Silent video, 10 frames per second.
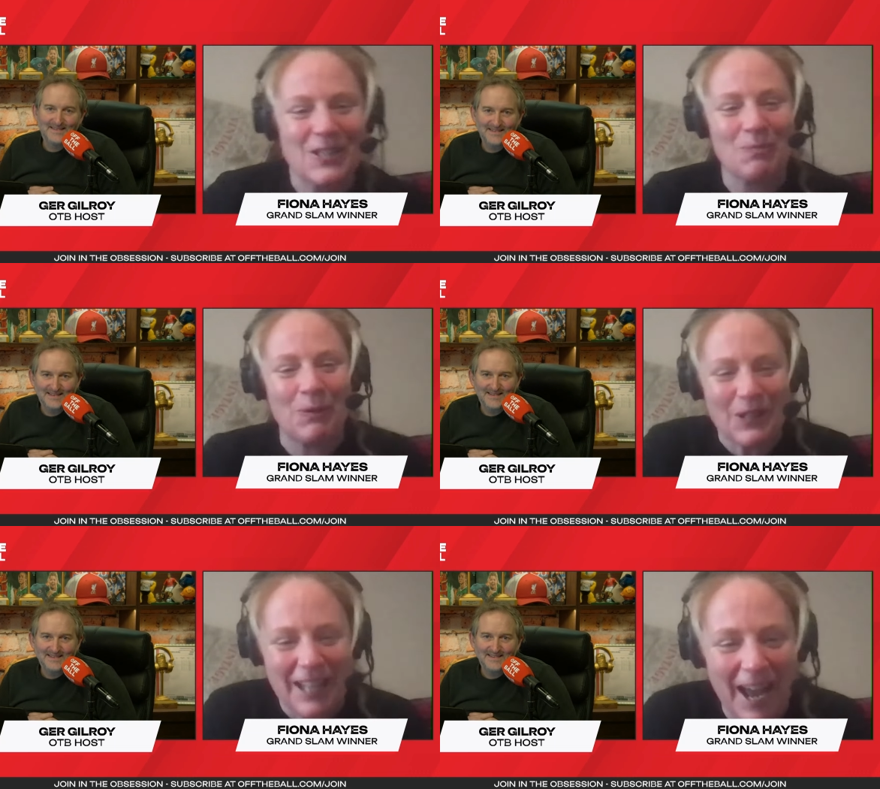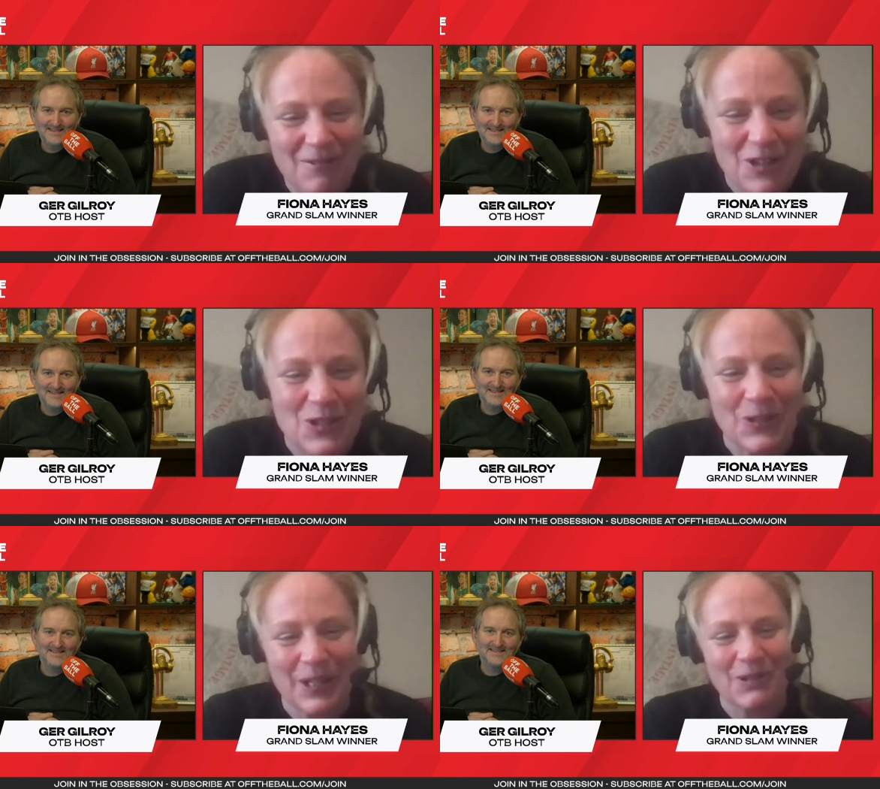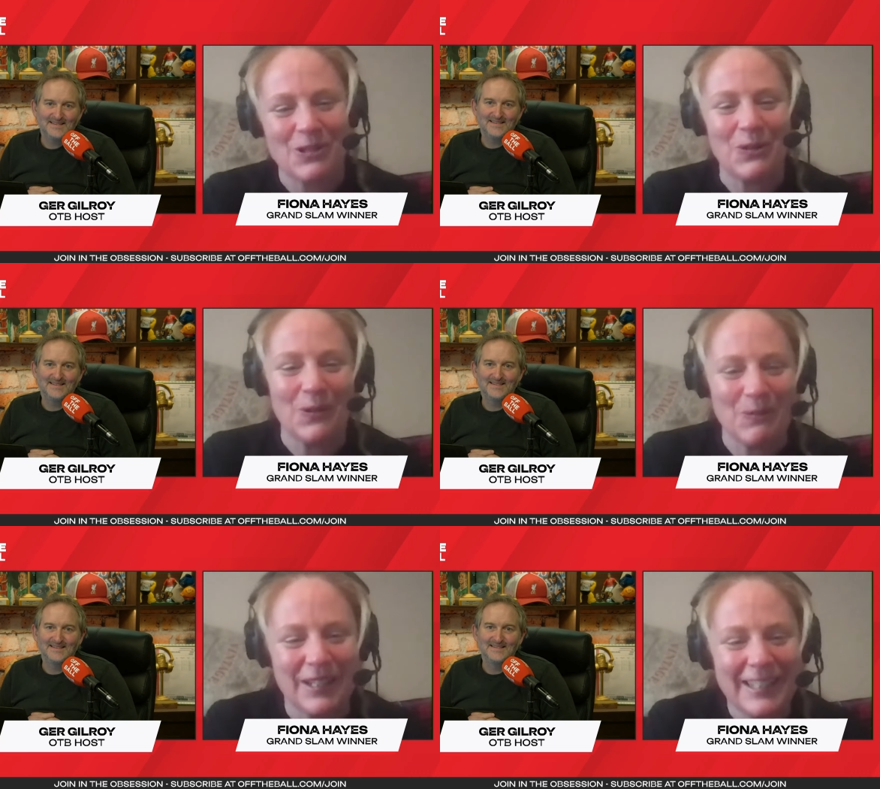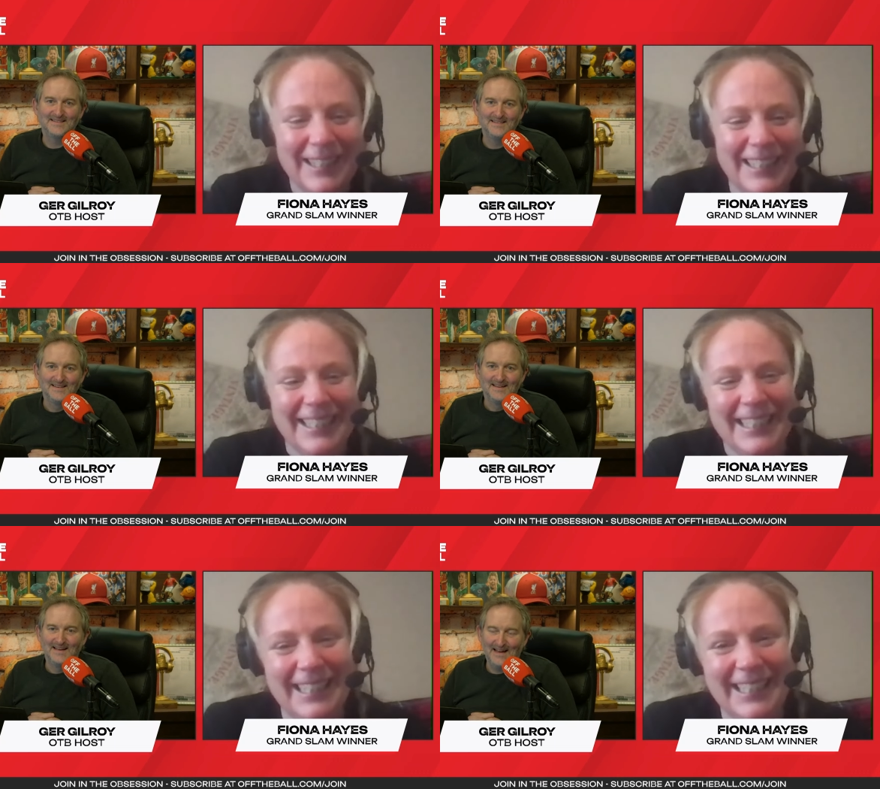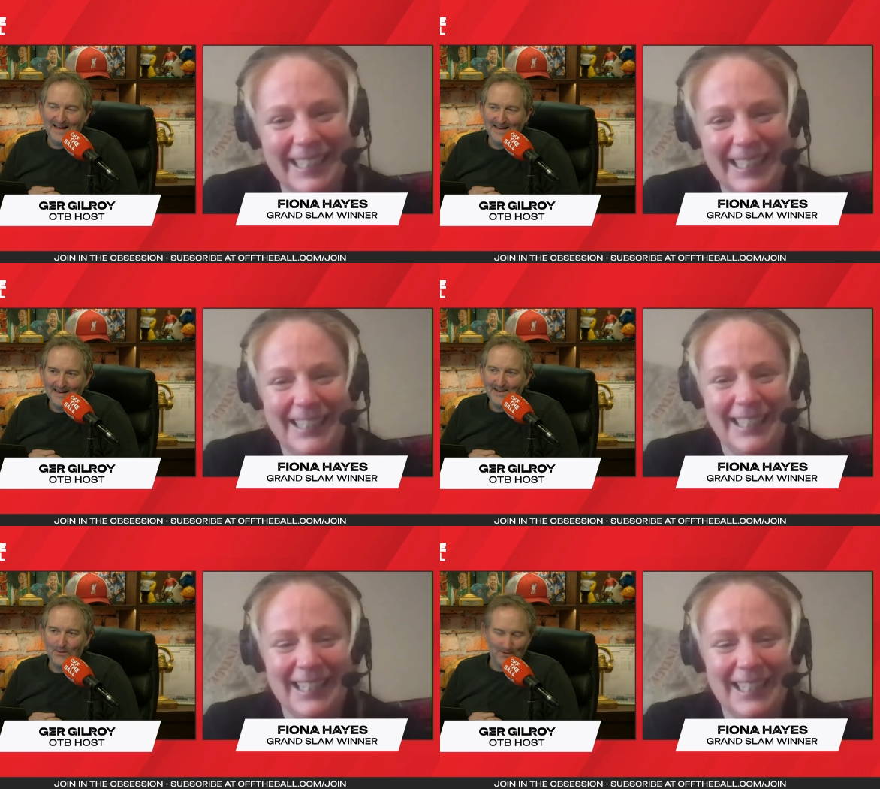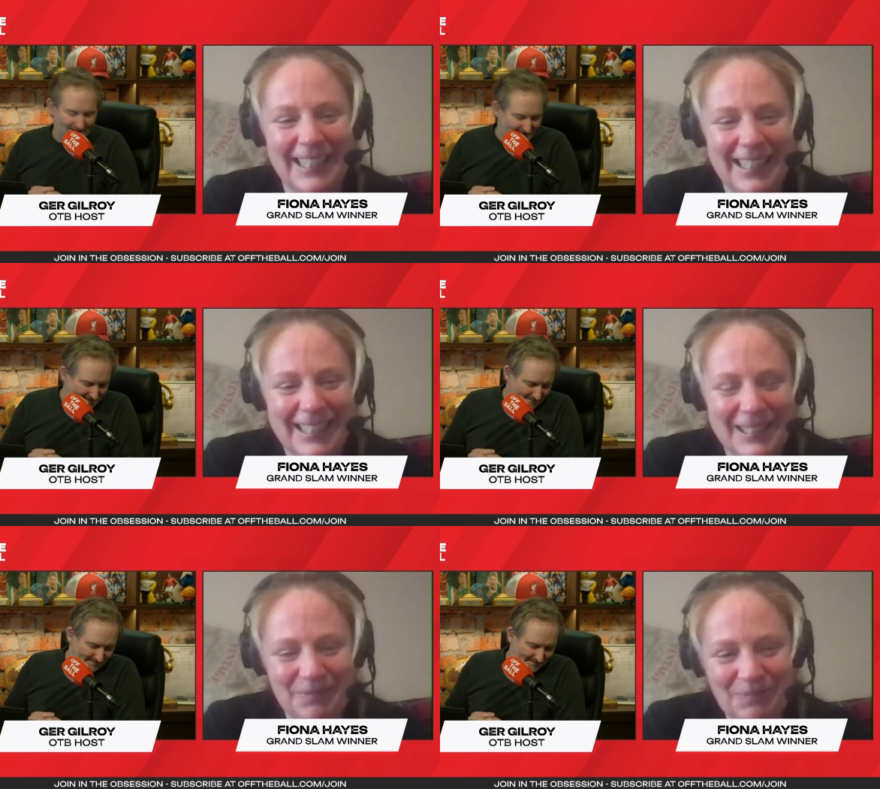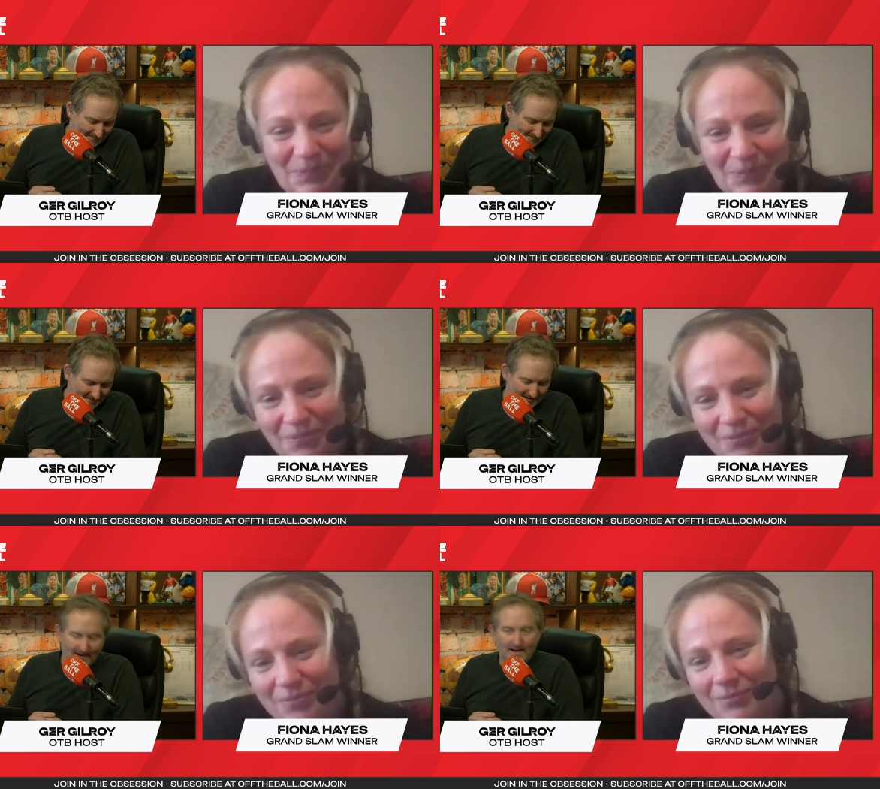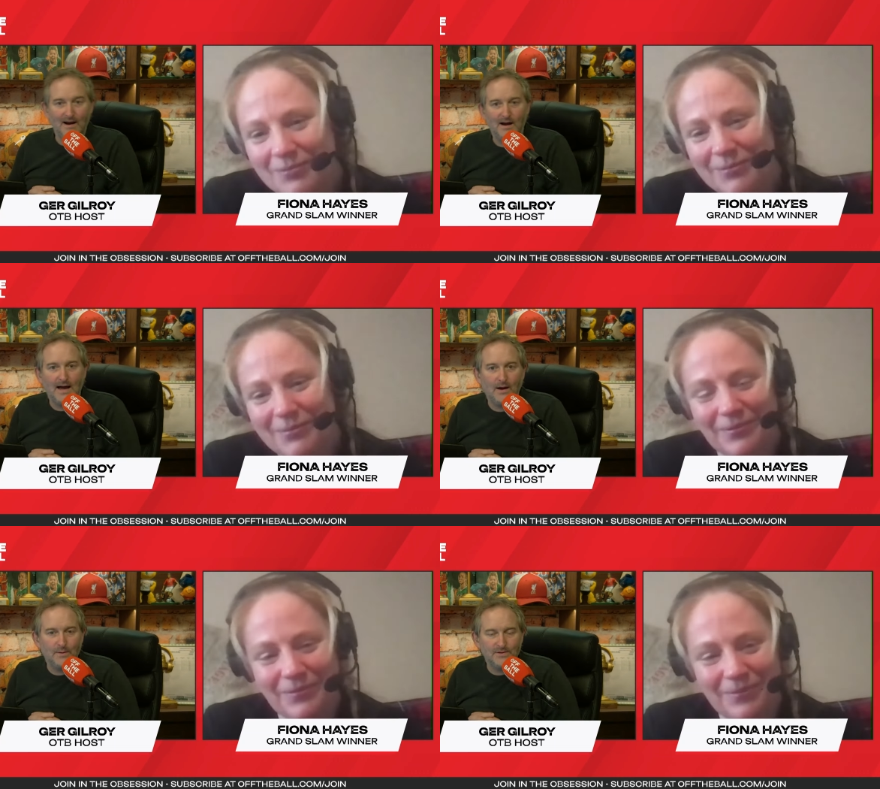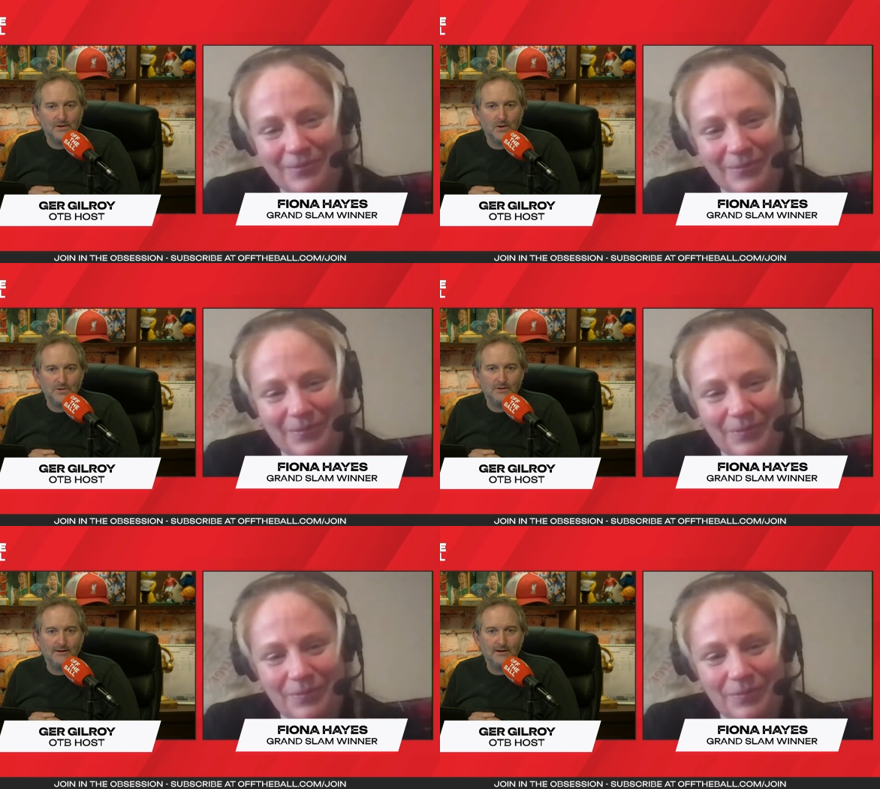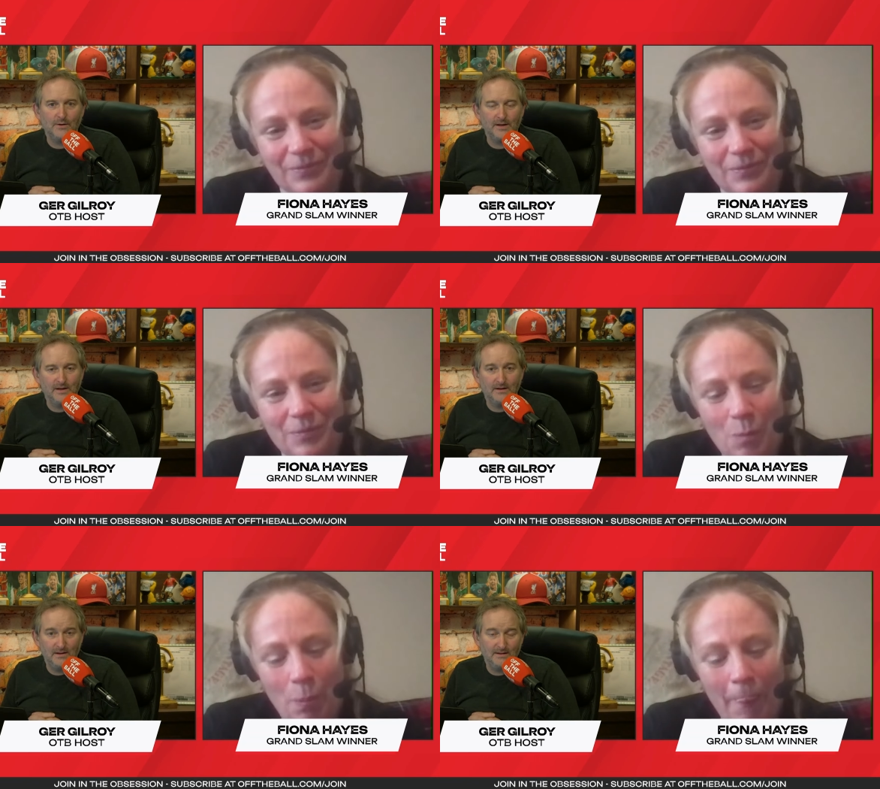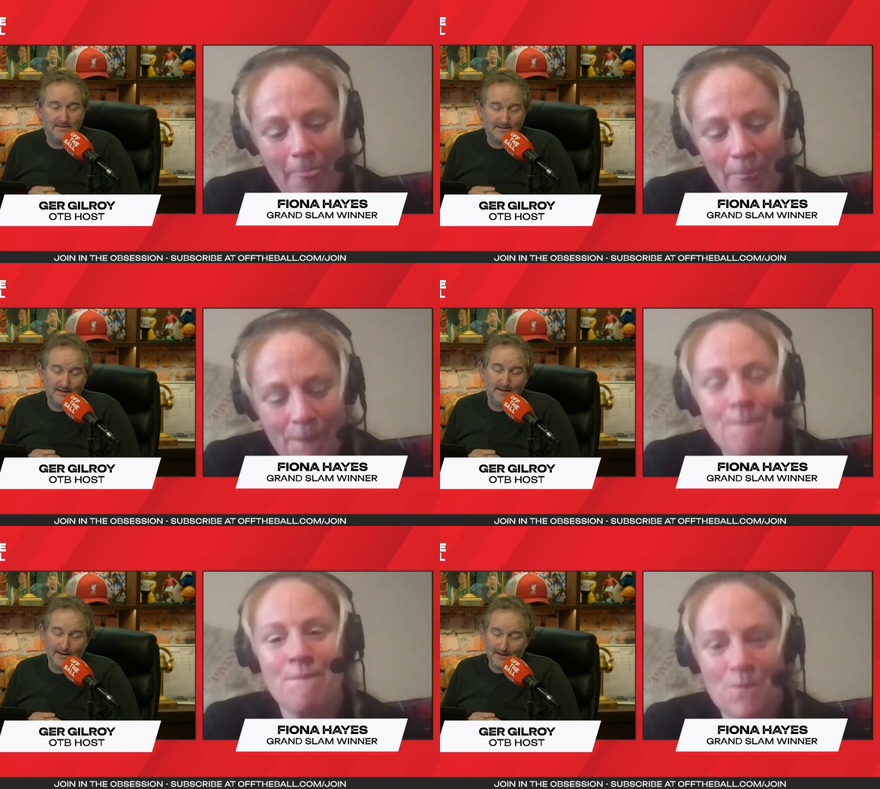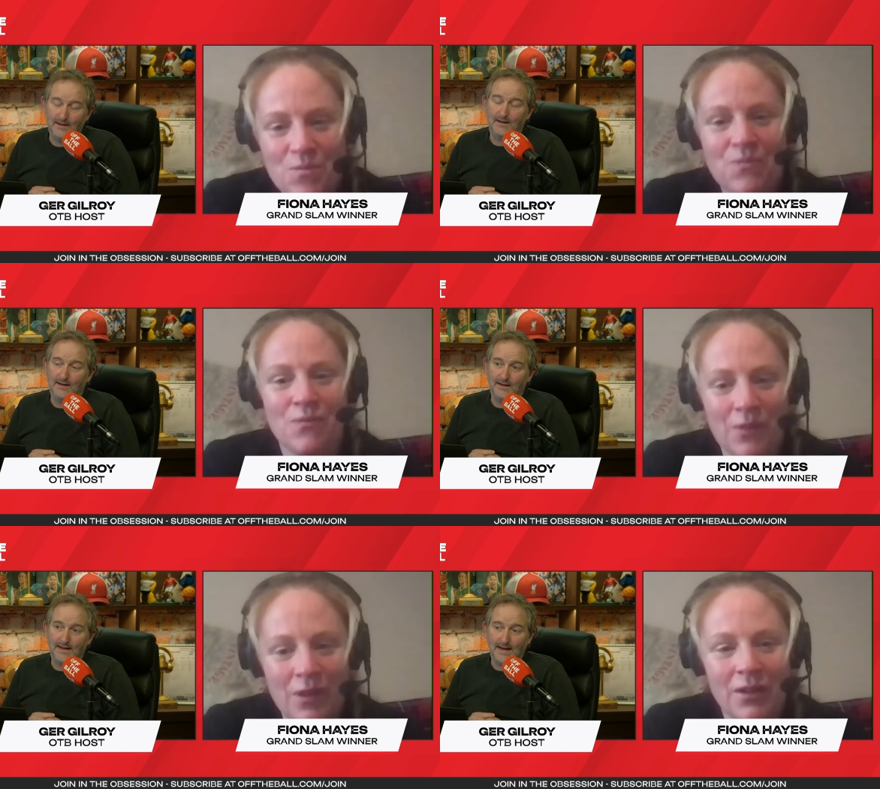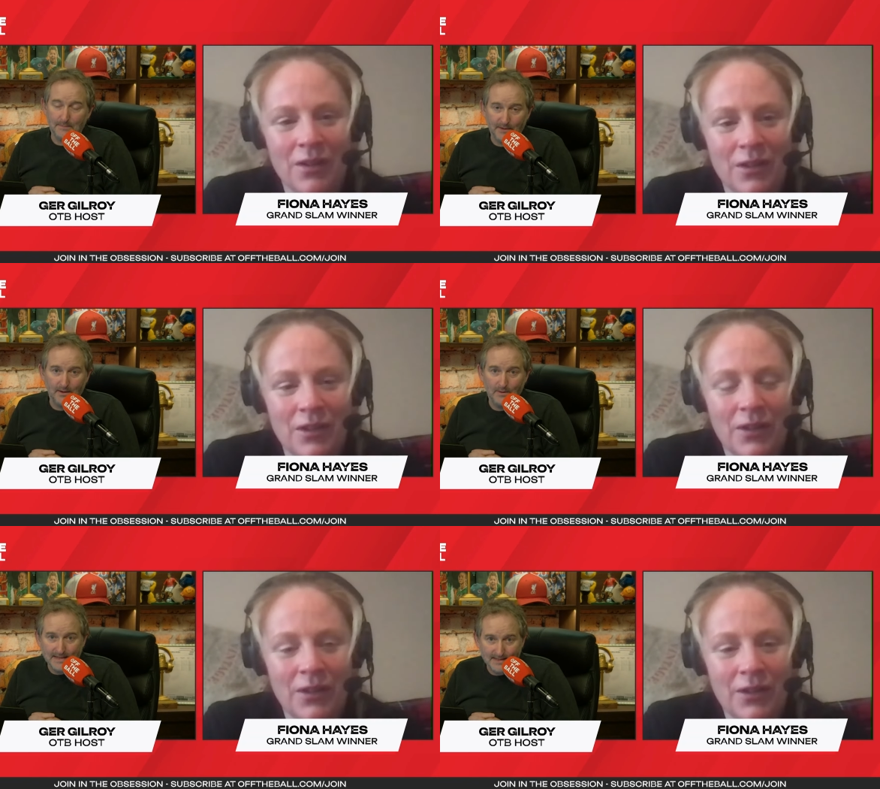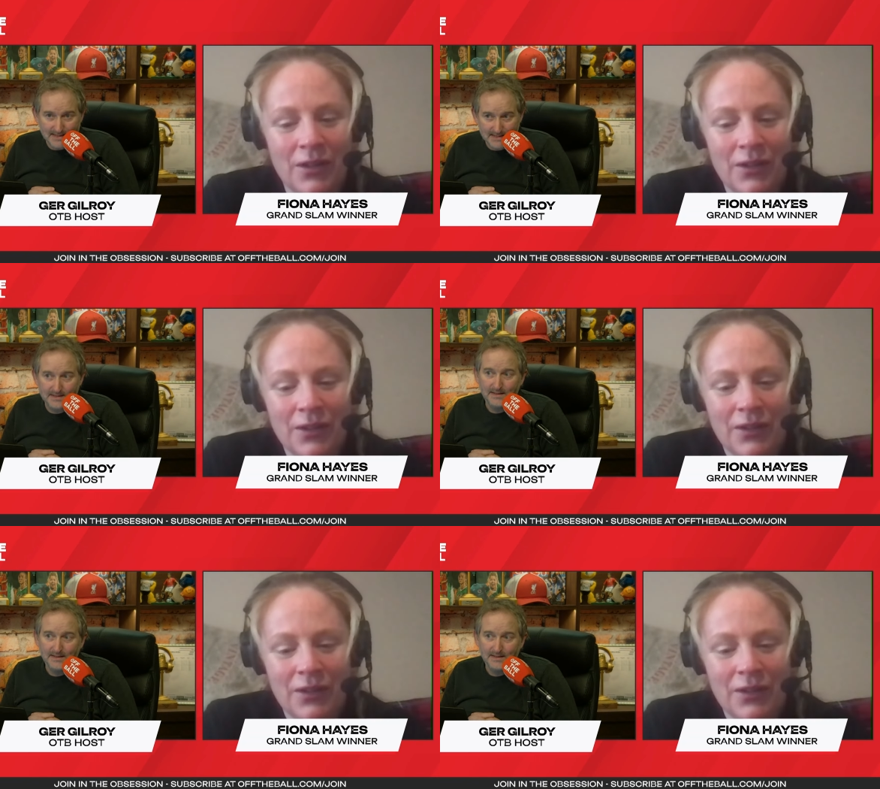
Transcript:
Speaker 1: her sport. I have to throw it out to a woman.
Speaker 2: And now, um, how is your coaching career going? You, it's uh, like anybody who listens